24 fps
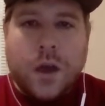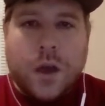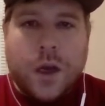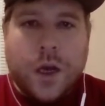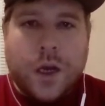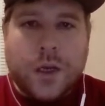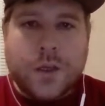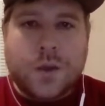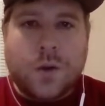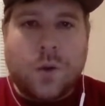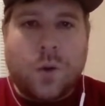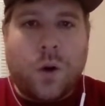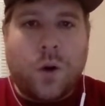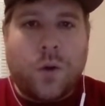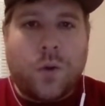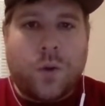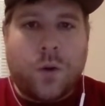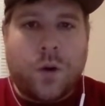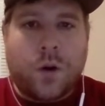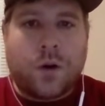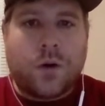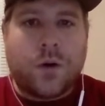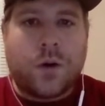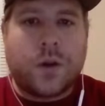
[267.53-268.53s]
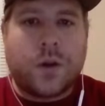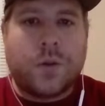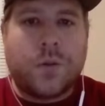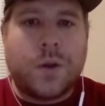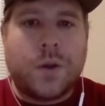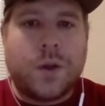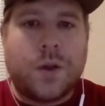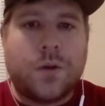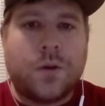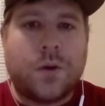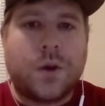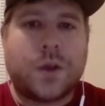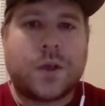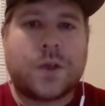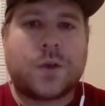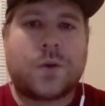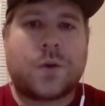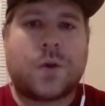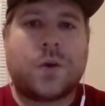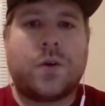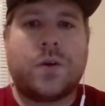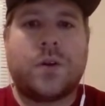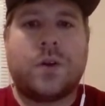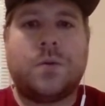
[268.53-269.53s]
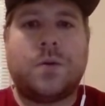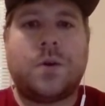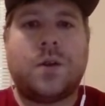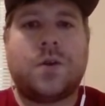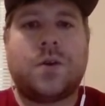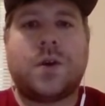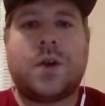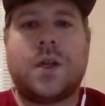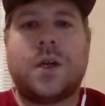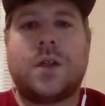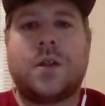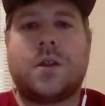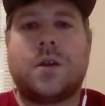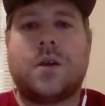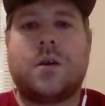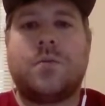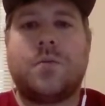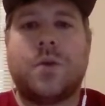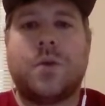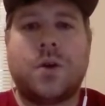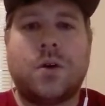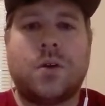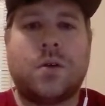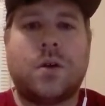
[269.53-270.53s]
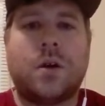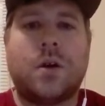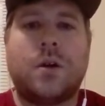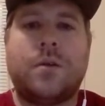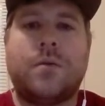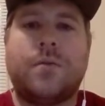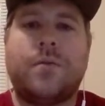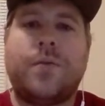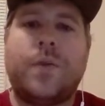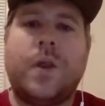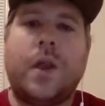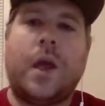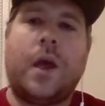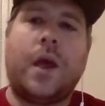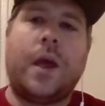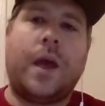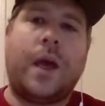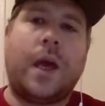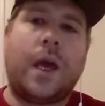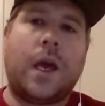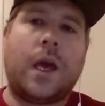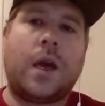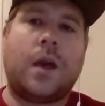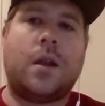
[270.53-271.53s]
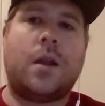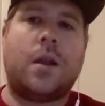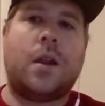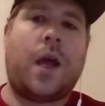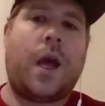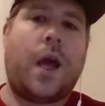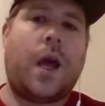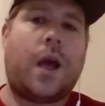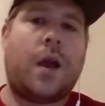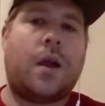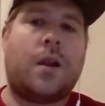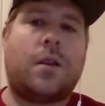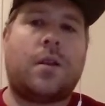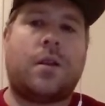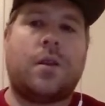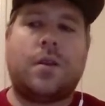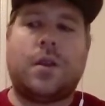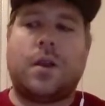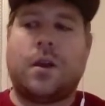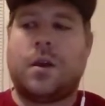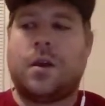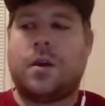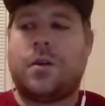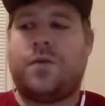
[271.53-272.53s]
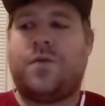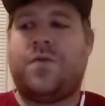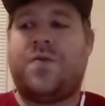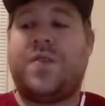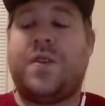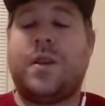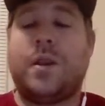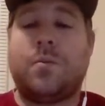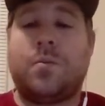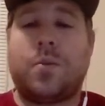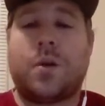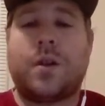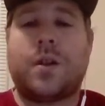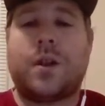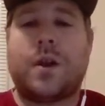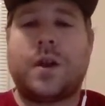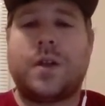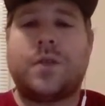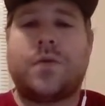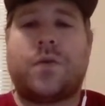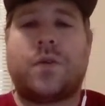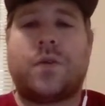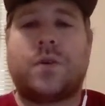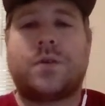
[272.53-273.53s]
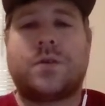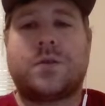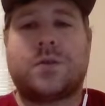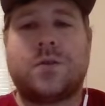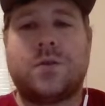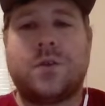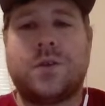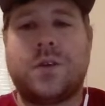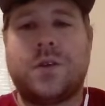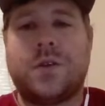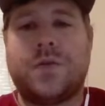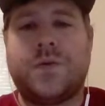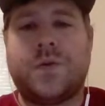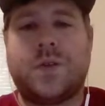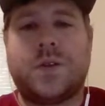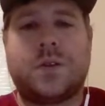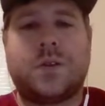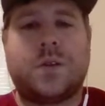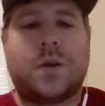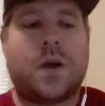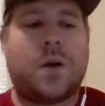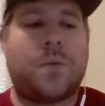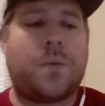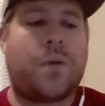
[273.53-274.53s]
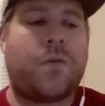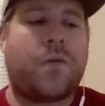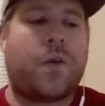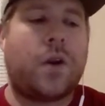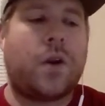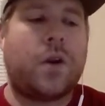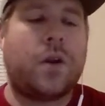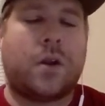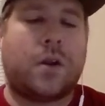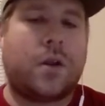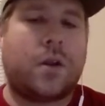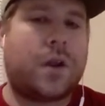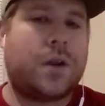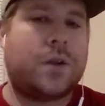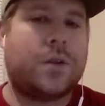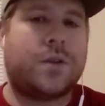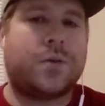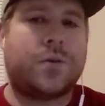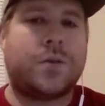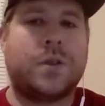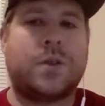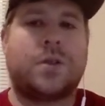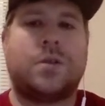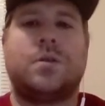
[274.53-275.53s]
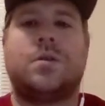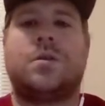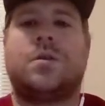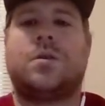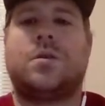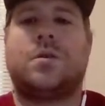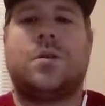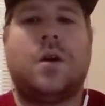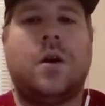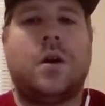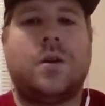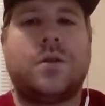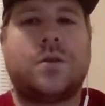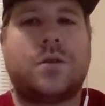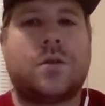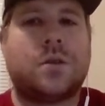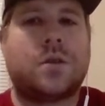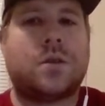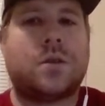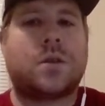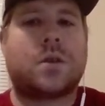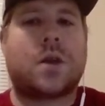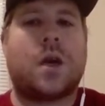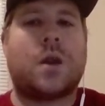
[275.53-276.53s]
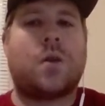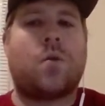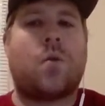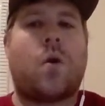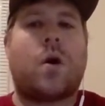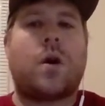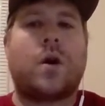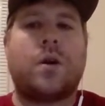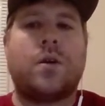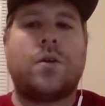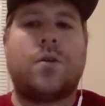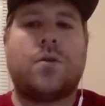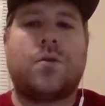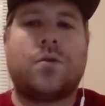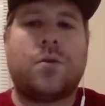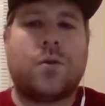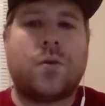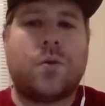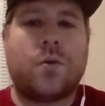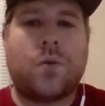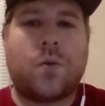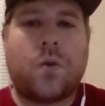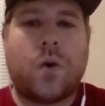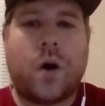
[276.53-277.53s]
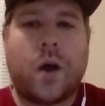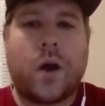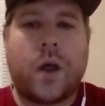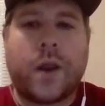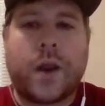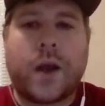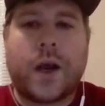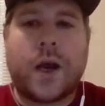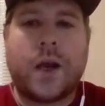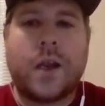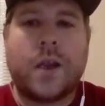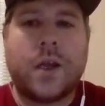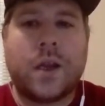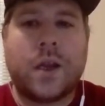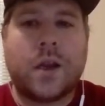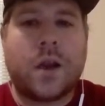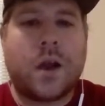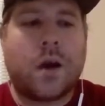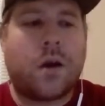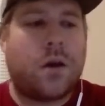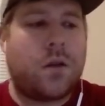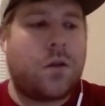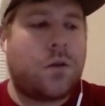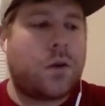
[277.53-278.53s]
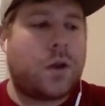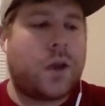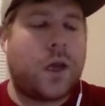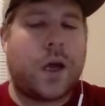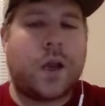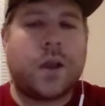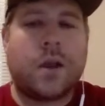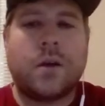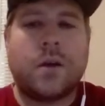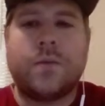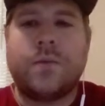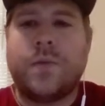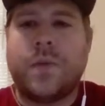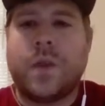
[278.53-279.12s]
So what we're going to be doing is we're going to be looking at the Buterin and at the Finny bloodlines for exclusives. I've already done a lot of this research, so this is just kind of walking you through what I did and how I looked at it.